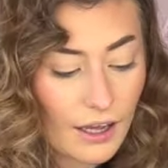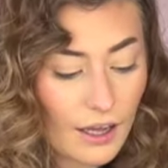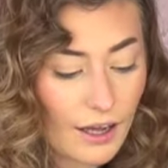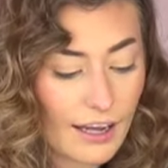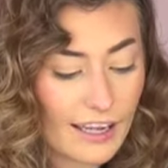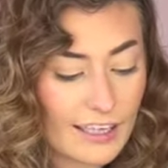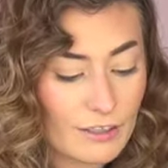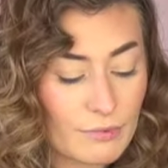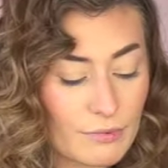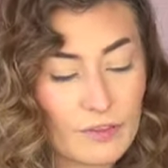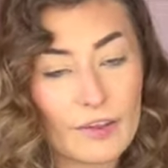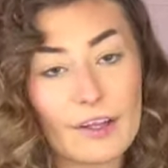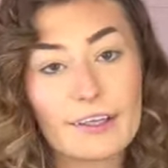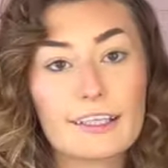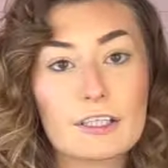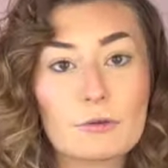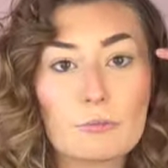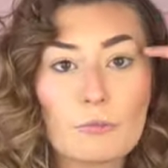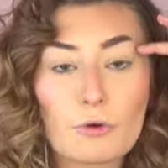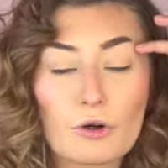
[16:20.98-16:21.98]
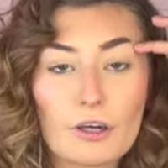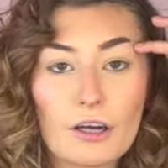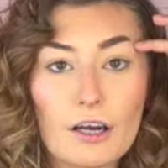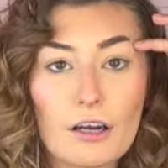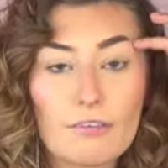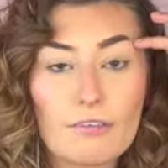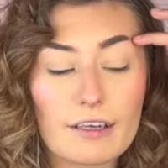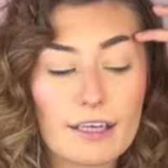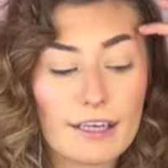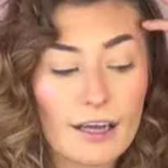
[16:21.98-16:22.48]
I've been liking more
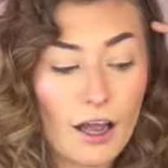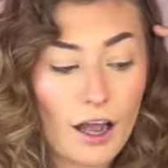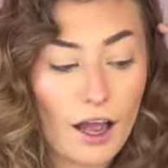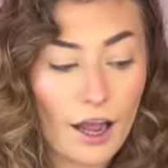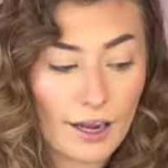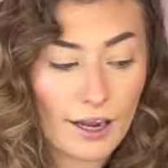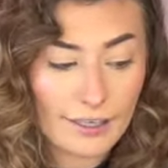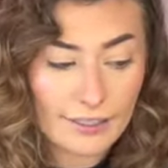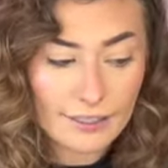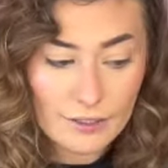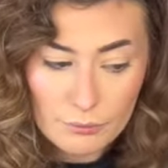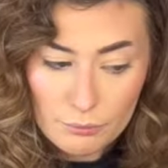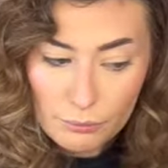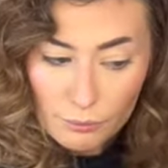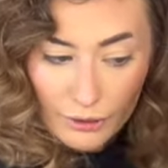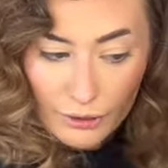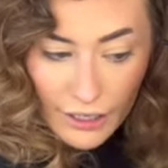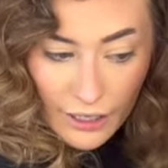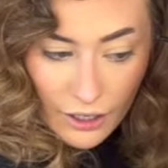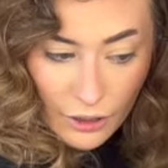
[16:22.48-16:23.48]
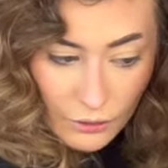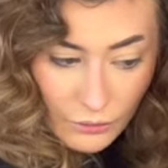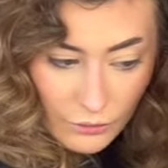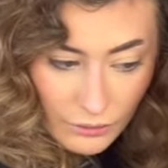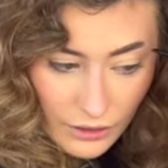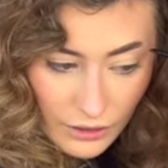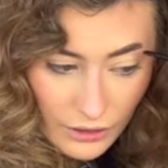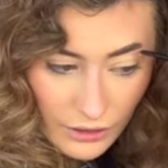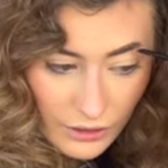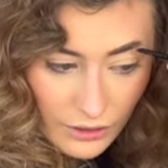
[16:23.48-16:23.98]
of a high brow
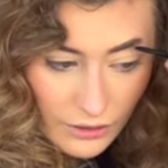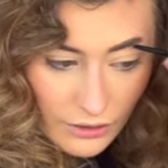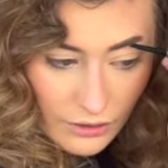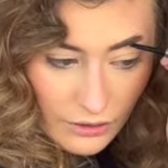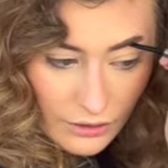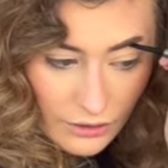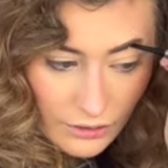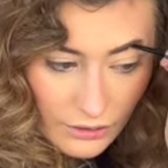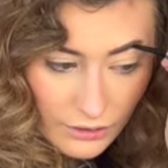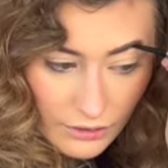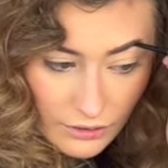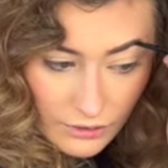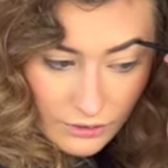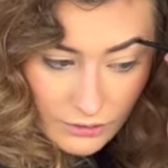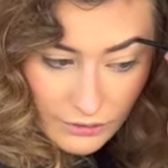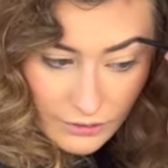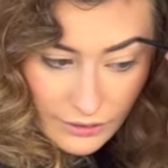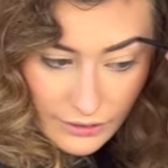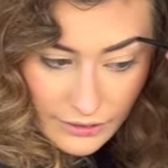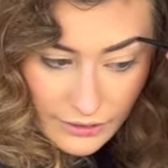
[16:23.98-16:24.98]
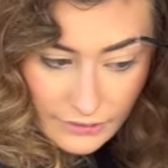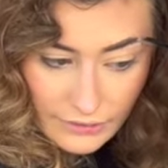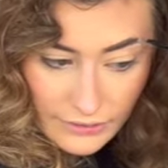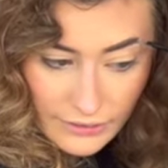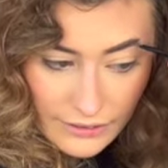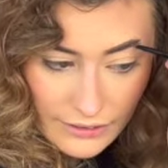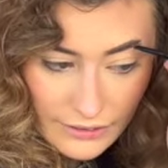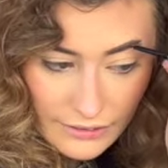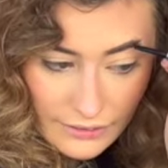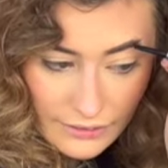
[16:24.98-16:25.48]

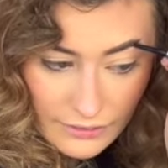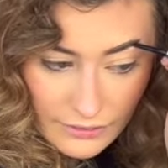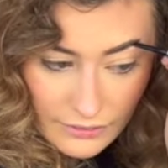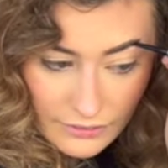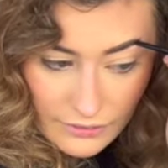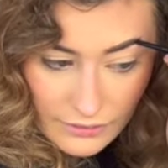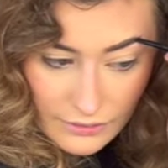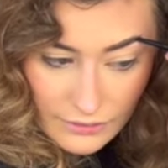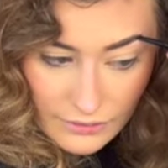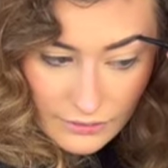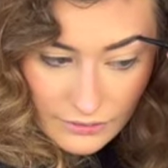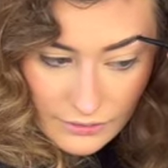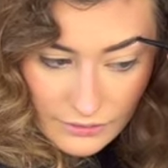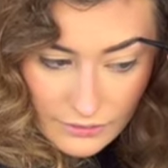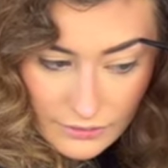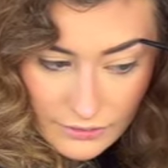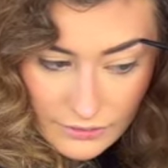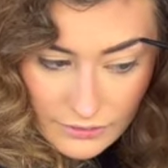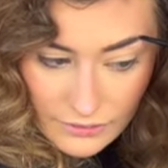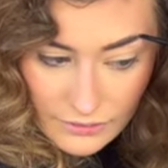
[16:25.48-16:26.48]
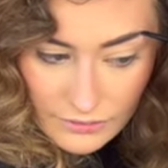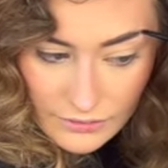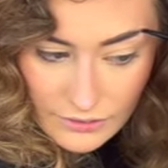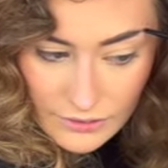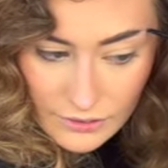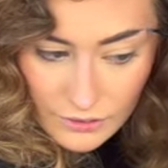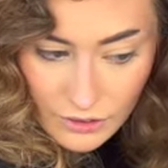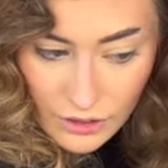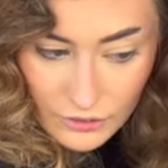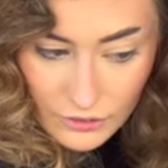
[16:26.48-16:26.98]
lately,
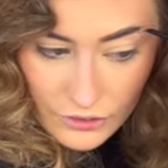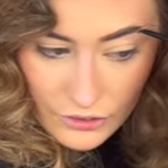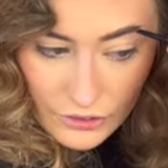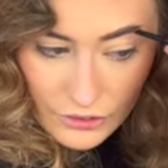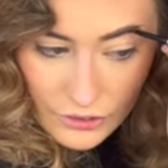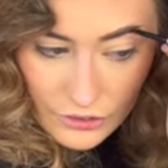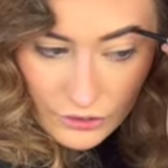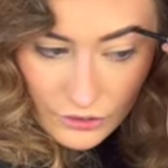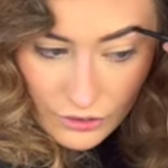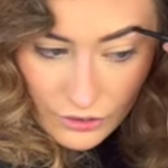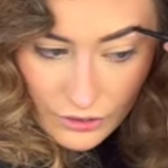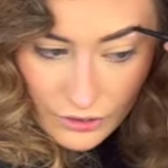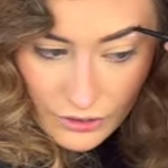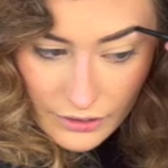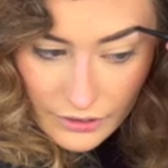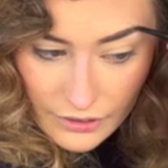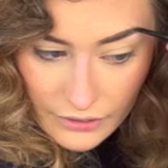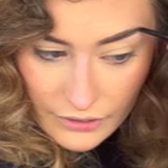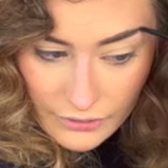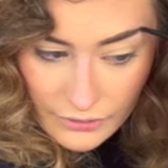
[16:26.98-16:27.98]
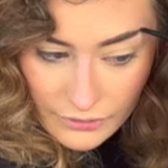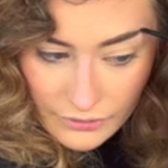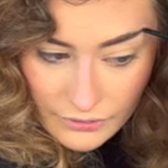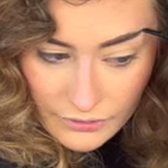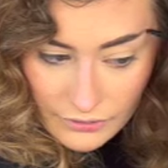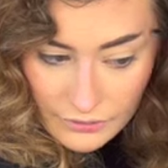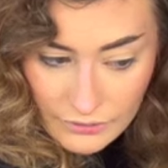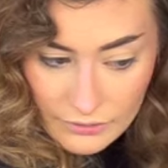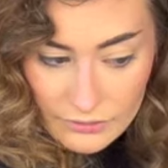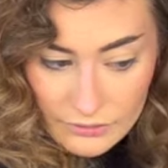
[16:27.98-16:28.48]
so I'll just draw in
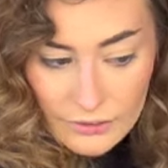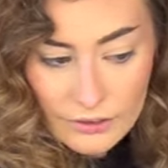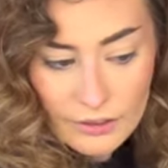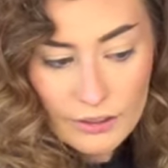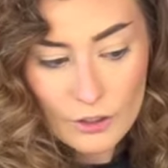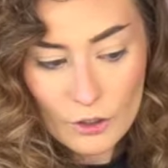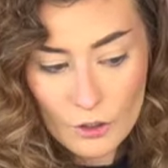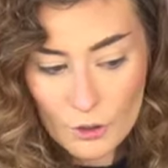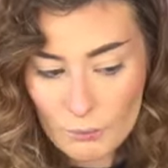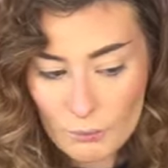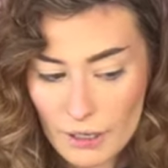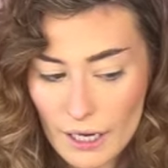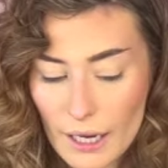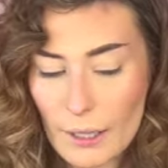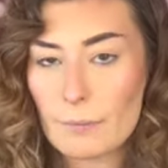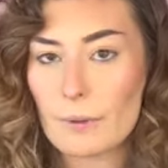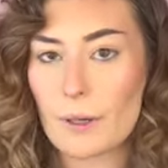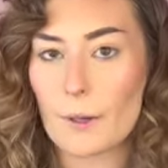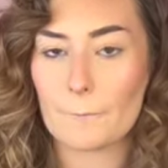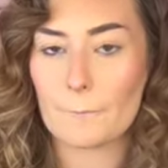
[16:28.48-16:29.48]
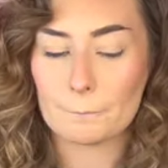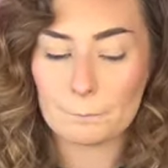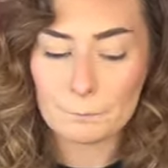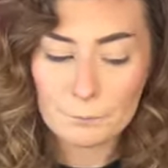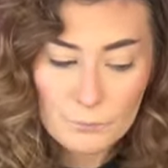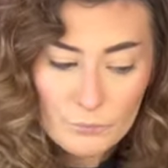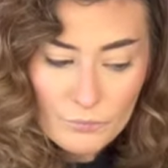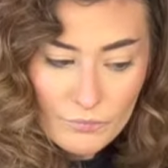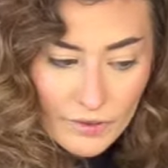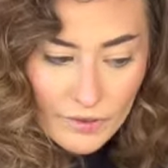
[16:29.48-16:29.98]
my eyebrow.
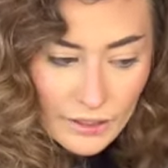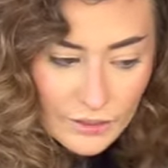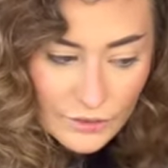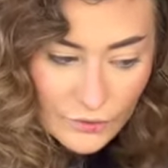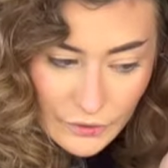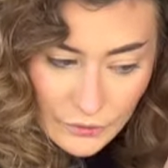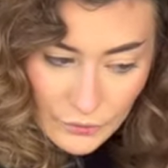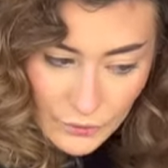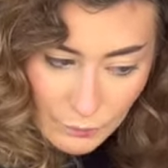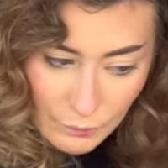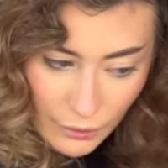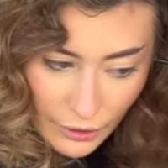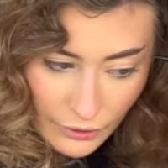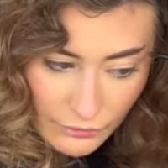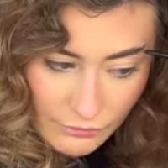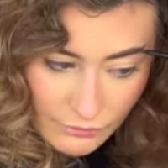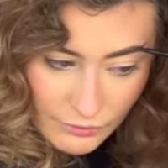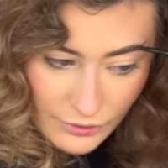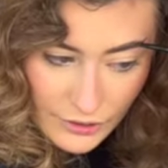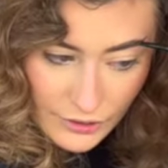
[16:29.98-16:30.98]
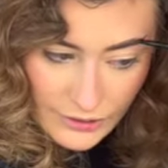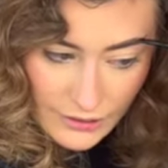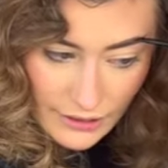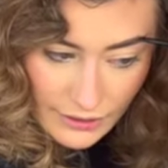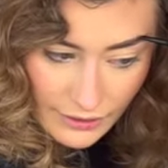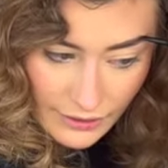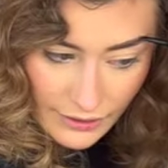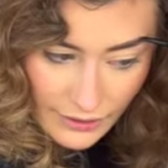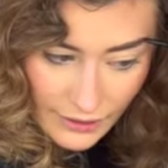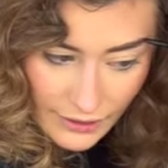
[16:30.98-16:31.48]
So I do the bottom first, and
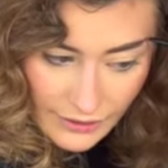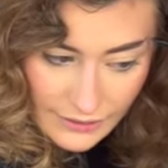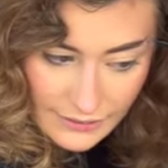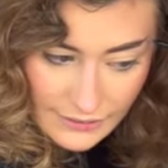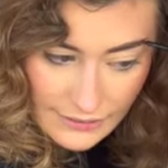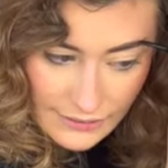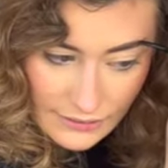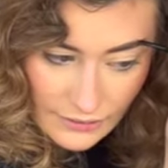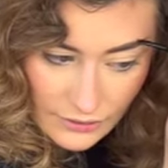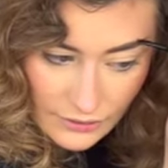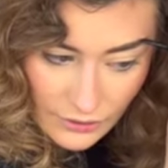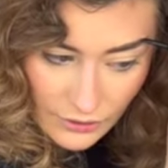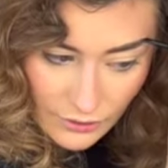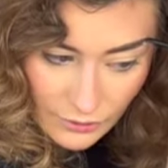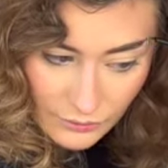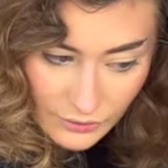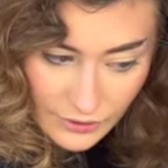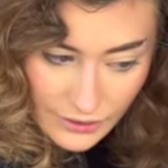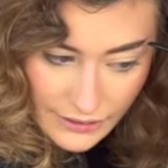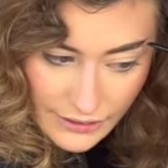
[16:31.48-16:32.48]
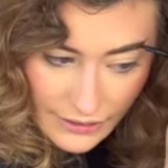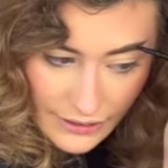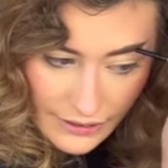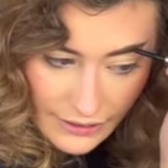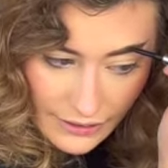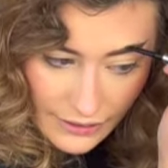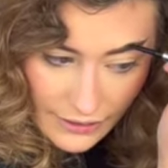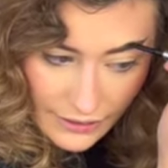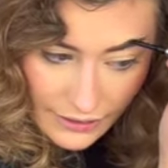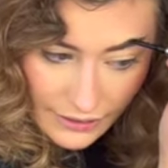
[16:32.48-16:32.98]
then I slowly
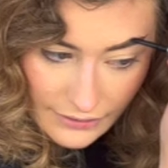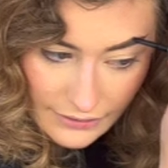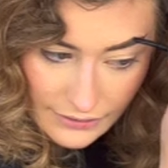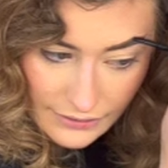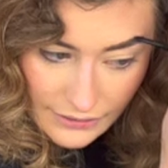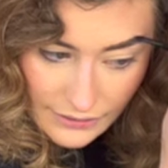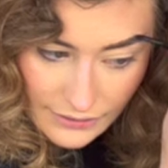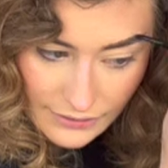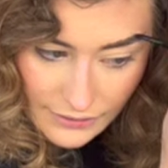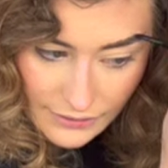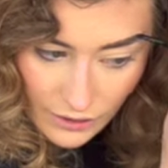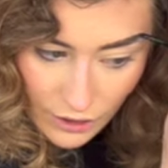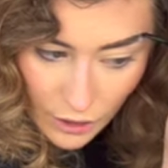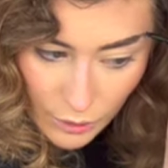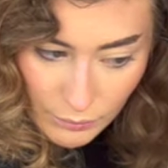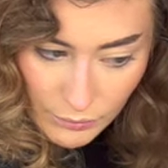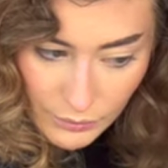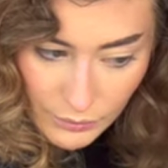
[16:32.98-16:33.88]
connect the top.